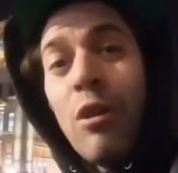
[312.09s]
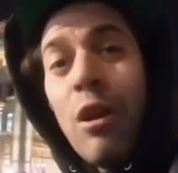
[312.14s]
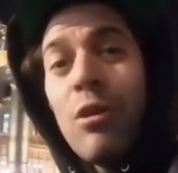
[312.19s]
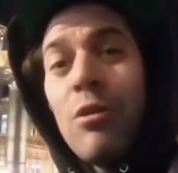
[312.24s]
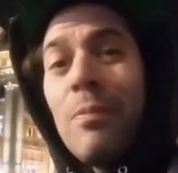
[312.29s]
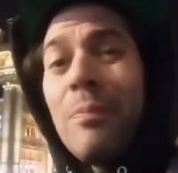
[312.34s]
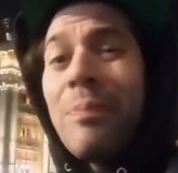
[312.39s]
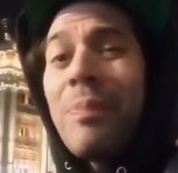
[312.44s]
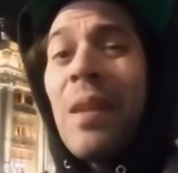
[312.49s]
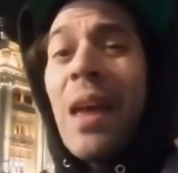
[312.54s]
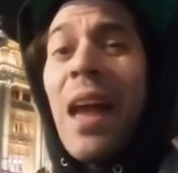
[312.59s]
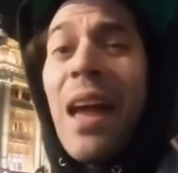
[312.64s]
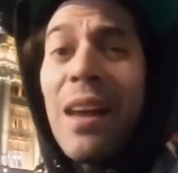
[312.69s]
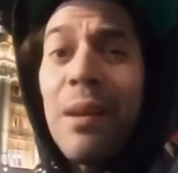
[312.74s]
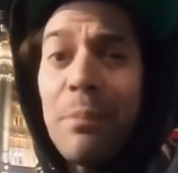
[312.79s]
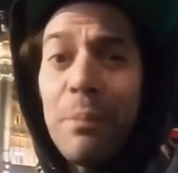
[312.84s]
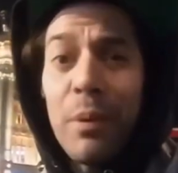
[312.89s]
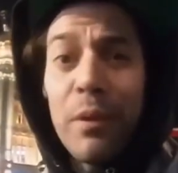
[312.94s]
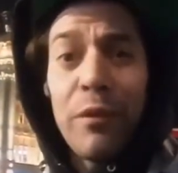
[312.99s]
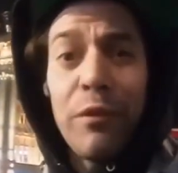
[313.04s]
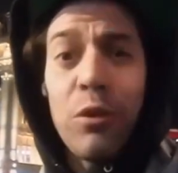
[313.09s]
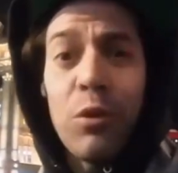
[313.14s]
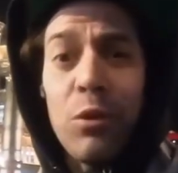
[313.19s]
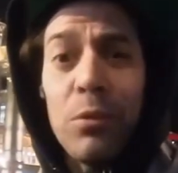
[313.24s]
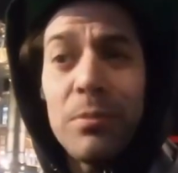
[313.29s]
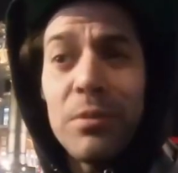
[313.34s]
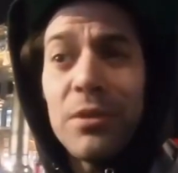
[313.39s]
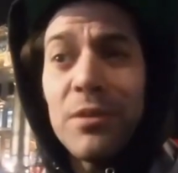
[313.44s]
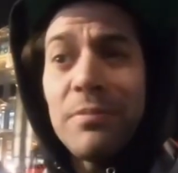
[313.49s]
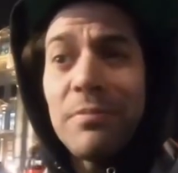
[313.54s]
wrote and
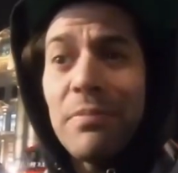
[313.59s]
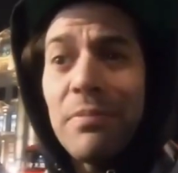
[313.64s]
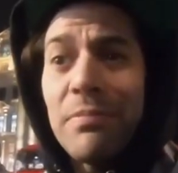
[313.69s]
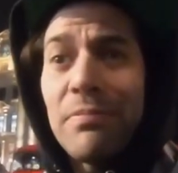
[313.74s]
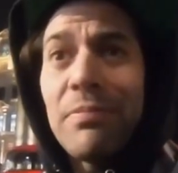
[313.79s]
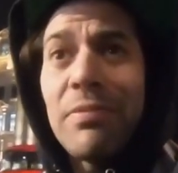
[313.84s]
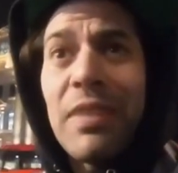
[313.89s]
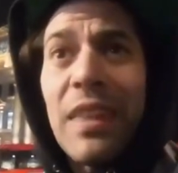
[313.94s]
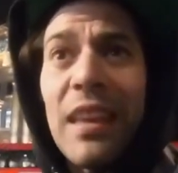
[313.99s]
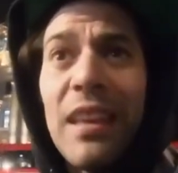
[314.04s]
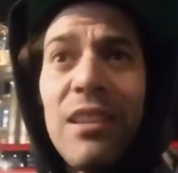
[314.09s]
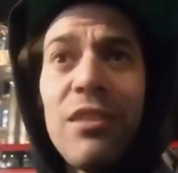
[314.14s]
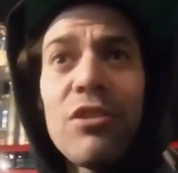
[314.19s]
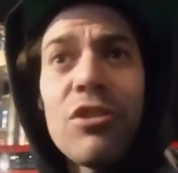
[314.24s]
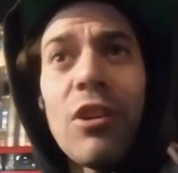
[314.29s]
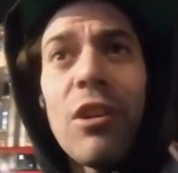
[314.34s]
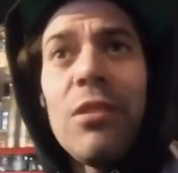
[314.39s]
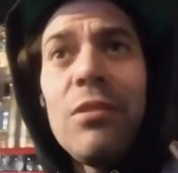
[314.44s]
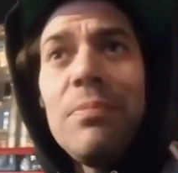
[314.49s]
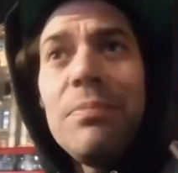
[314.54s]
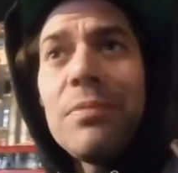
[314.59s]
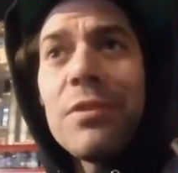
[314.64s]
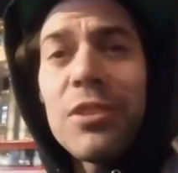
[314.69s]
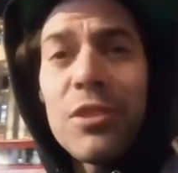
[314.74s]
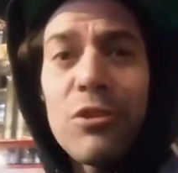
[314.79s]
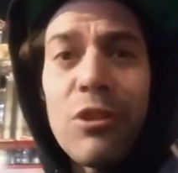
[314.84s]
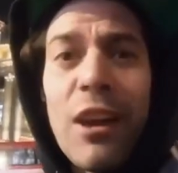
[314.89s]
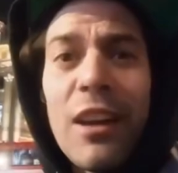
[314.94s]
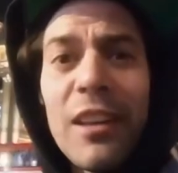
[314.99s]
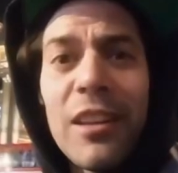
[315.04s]
performed the intro
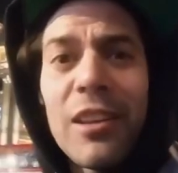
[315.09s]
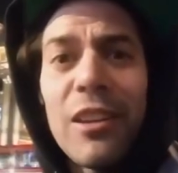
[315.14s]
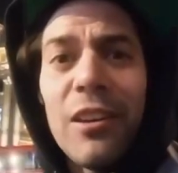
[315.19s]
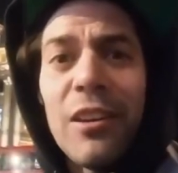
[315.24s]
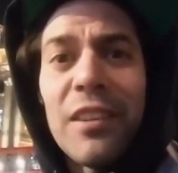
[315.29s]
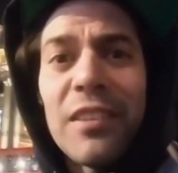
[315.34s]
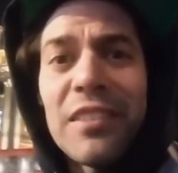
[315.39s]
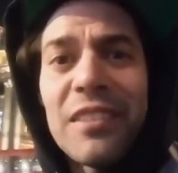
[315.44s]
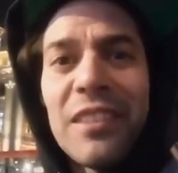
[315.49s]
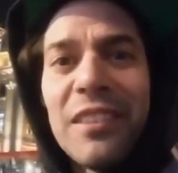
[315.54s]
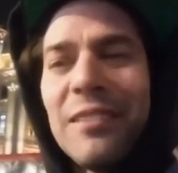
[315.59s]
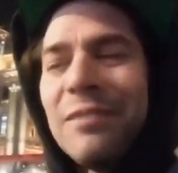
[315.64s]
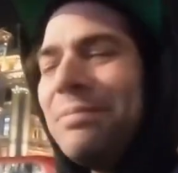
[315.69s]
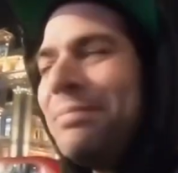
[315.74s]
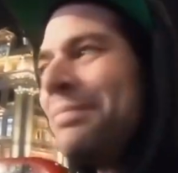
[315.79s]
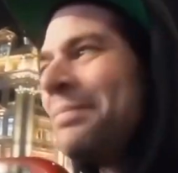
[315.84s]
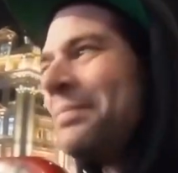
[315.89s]
to Dragon Cast.